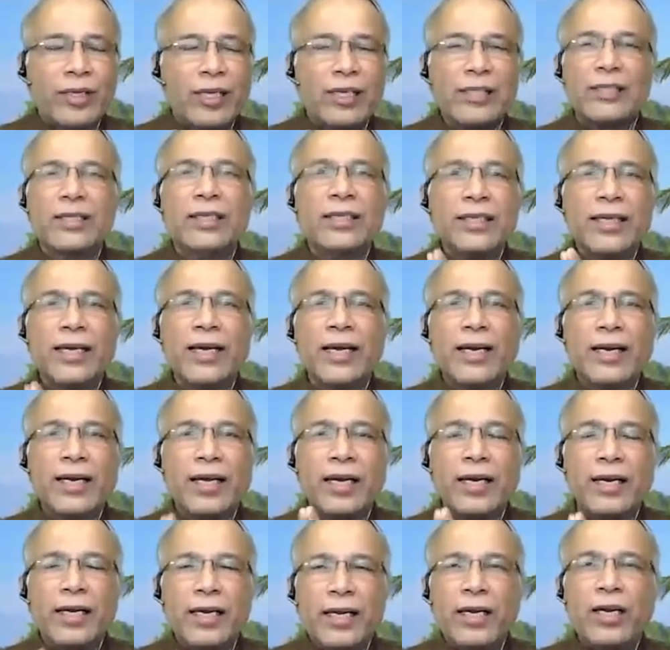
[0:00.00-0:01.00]
isn't there
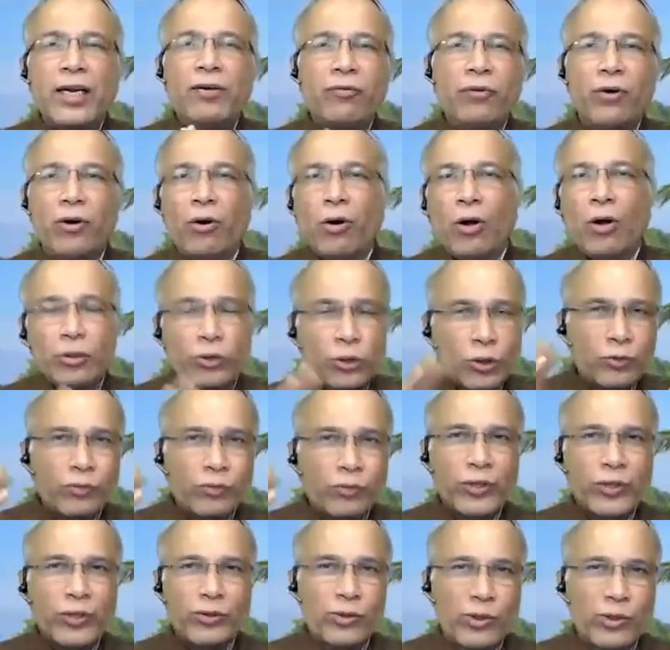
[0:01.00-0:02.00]
a need for
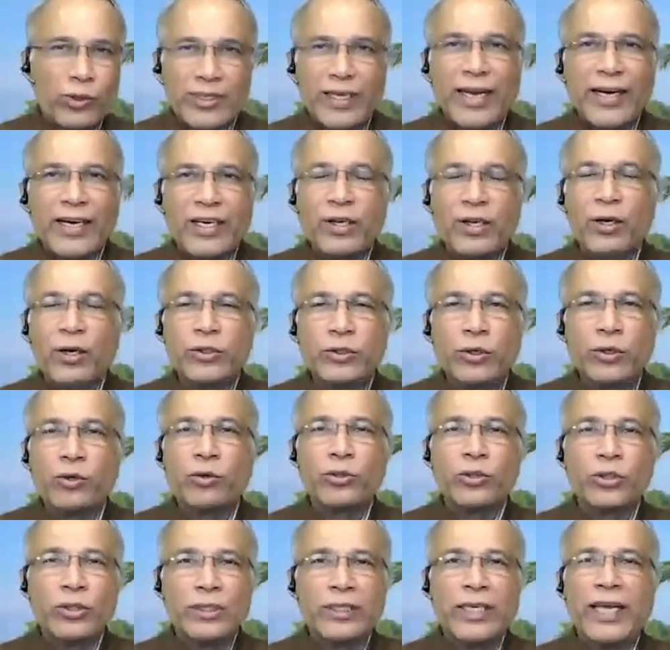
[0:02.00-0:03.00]
the society also
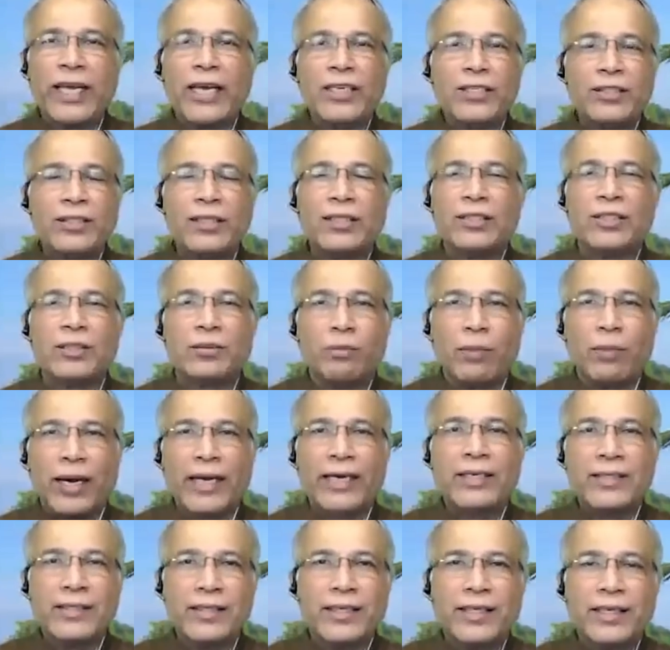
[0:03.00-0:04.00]
to change its
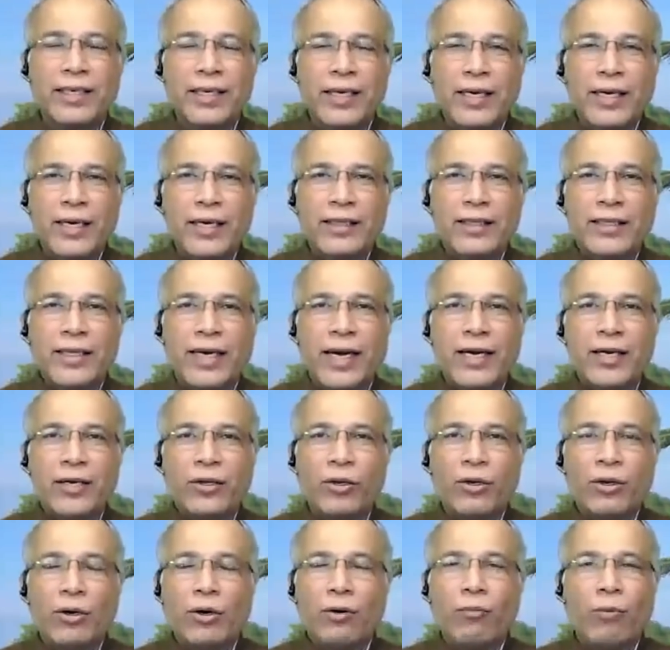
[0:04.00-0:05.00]
mindset that
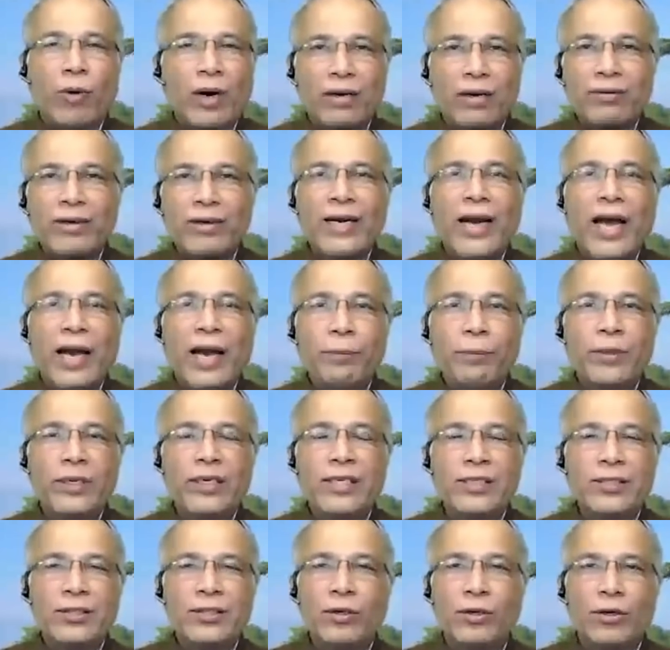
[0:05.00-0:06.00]
whatever
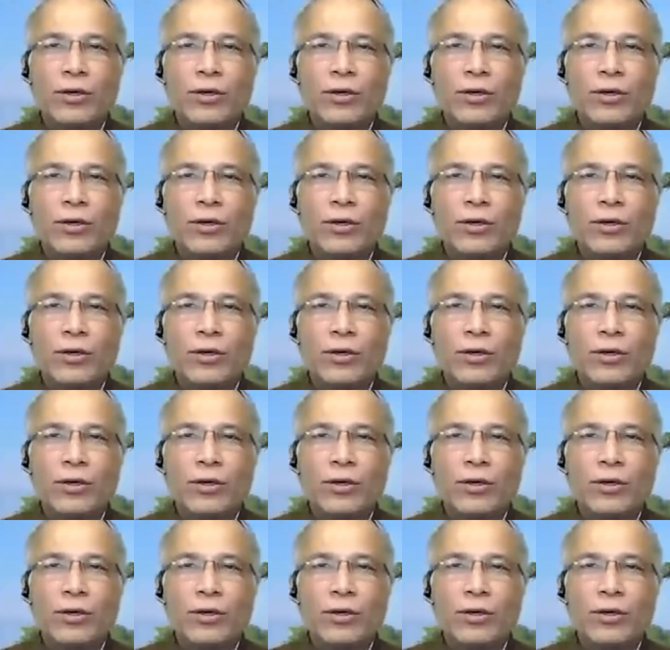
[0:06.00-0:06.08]
happens,